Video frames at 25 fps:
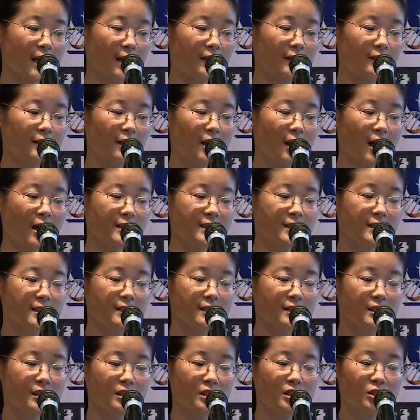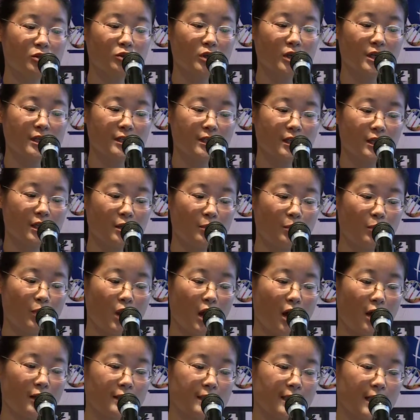analysis in the transgenic
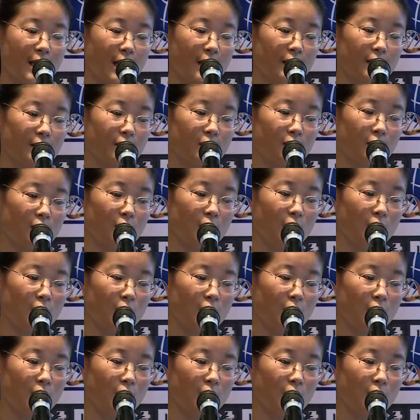plants and